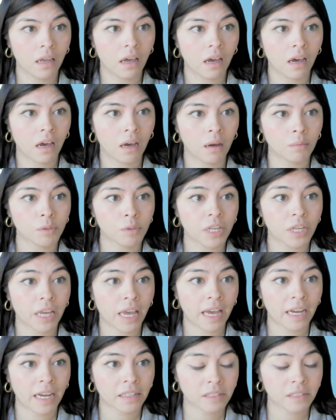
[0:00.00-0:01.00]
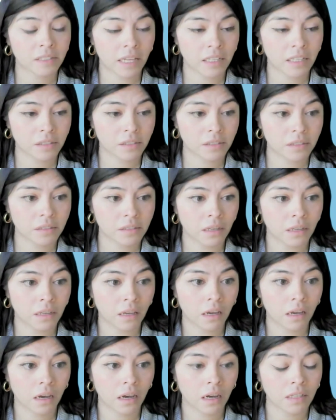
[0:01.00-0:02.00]
to access
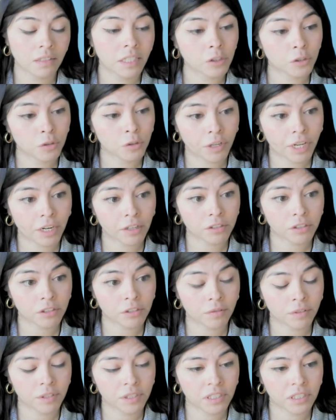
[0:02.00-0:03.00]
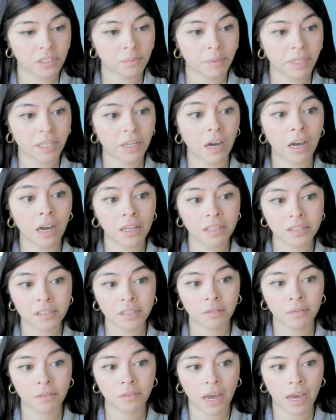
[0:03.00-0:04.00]
dental care services because
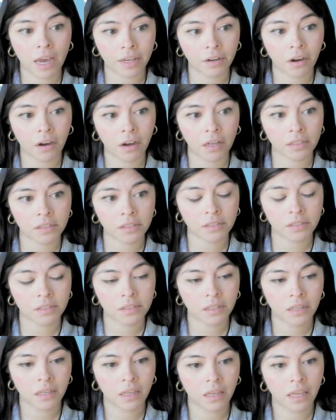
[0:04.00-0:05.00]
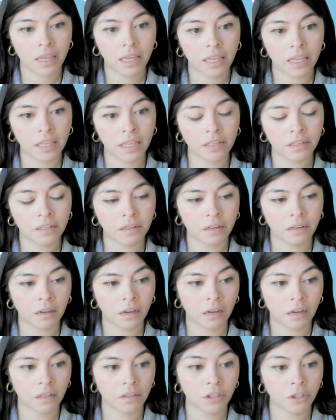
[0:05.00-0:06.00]
of the high costs in
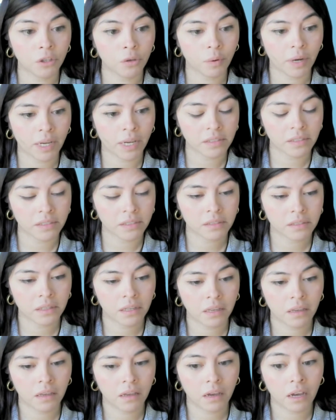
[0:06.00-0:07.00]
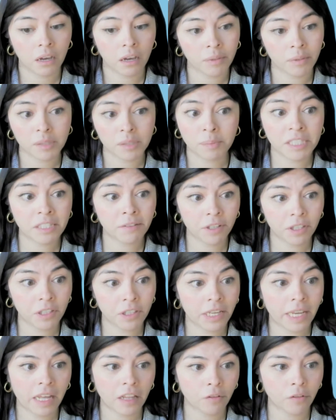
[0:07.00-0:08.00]
the US and
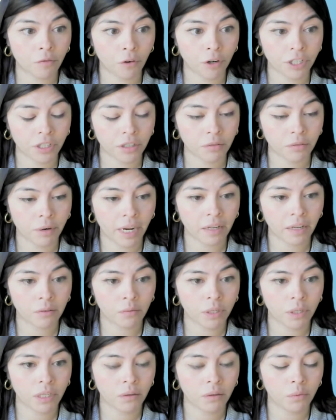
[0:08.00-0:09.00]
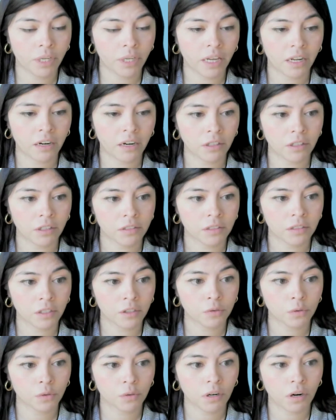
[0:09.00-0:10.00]
specifically California, right? We had our
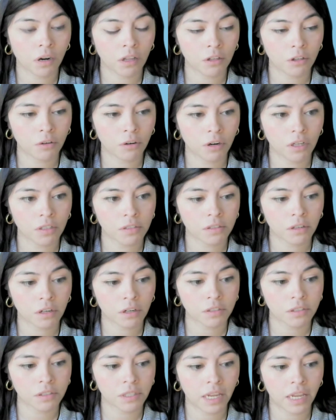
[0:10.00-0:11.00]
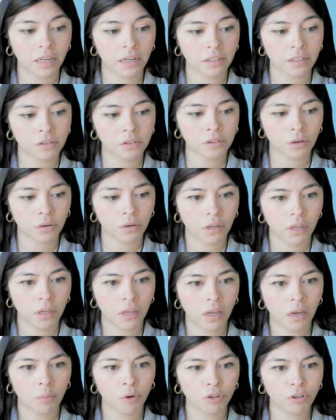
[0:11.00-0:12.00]
listening tour all across our state. And so I'm
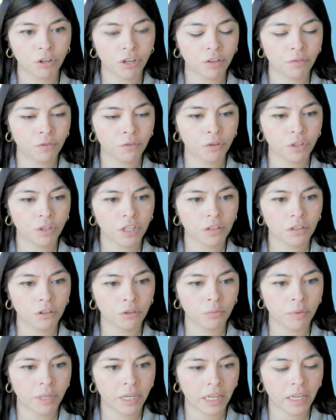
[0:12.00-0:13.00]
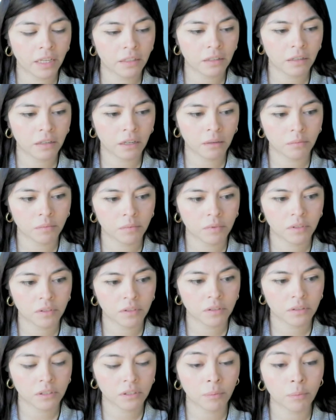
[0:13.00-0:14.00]
wondering if you can illuminate
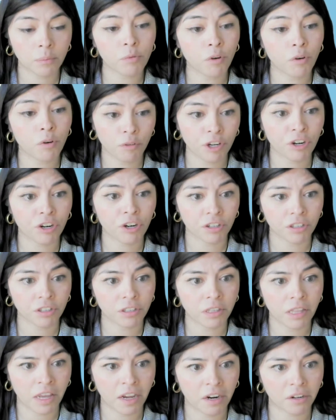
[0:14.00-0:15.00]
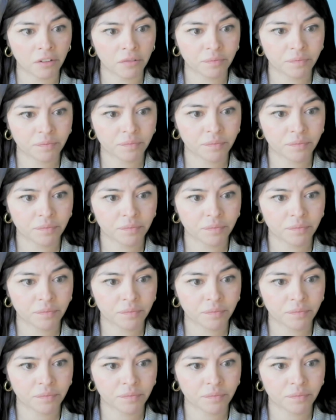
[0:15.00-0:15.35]
some of what we heard there.